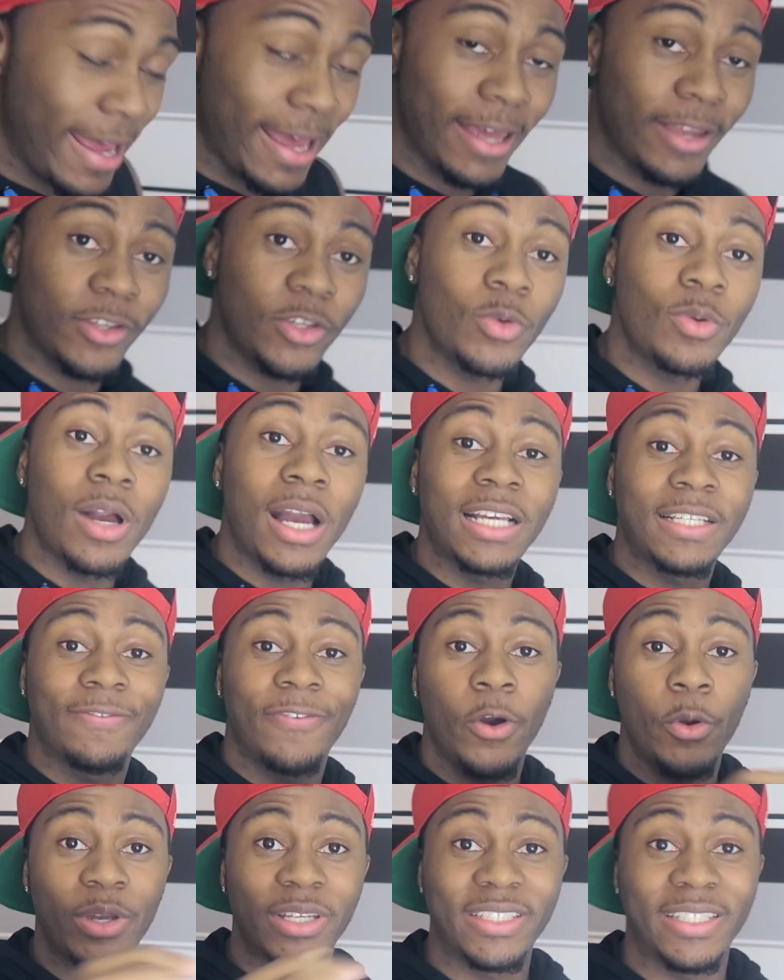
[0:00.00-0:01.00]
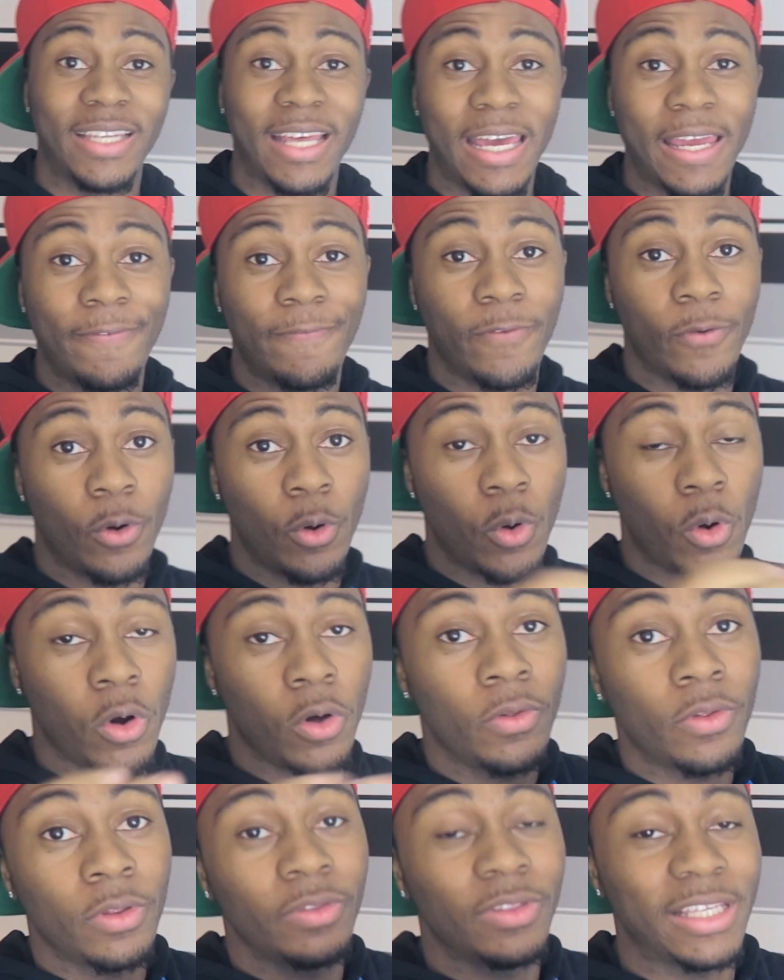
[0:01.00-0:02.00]
And you guys voted today
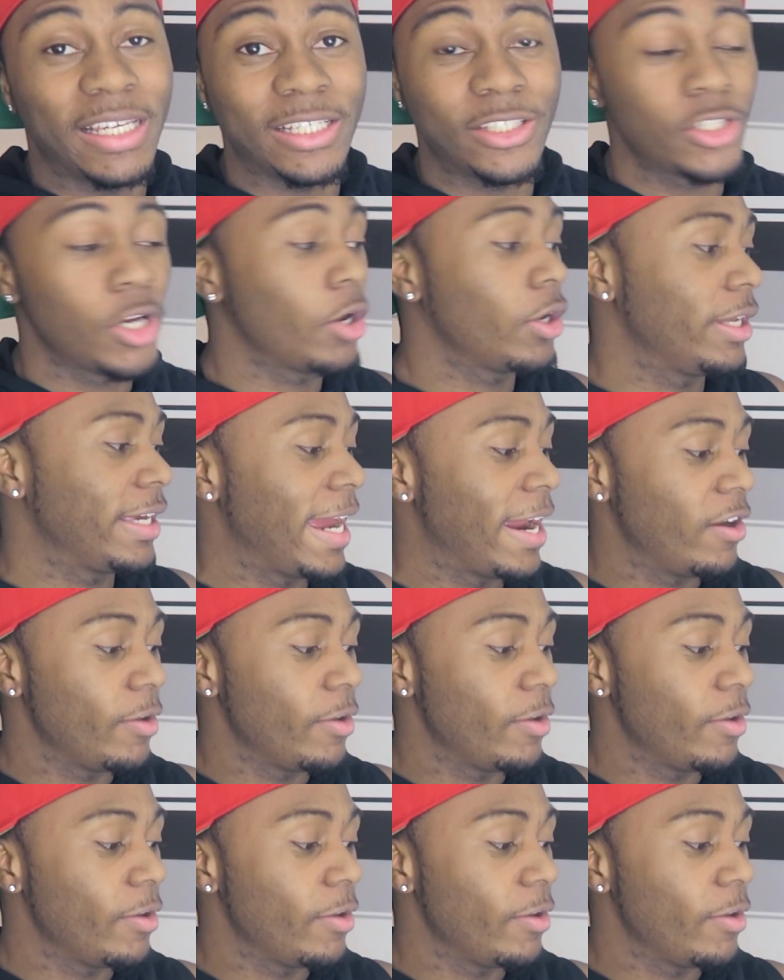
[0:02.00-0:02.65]
for the chocolate